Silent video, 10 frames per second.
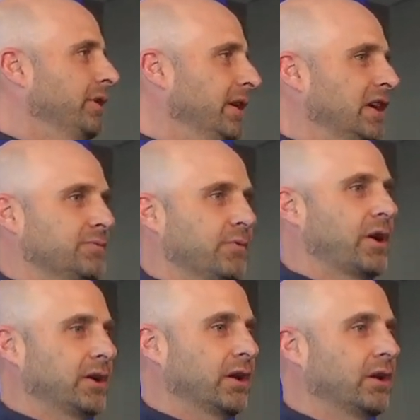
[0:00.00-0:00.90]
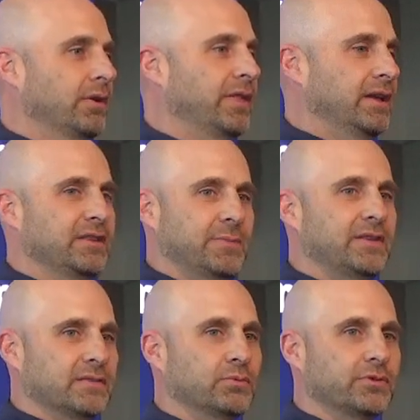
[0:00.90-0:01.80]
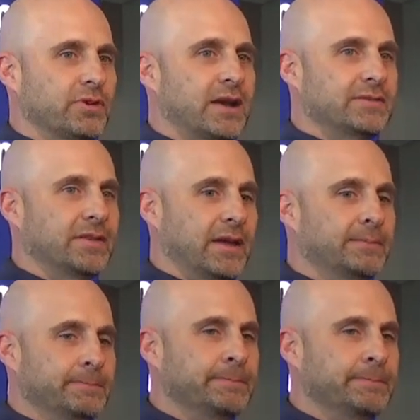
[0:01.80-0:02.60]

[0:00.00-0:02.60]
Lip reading: engaged and ready to go. I think he's made some real strides in that.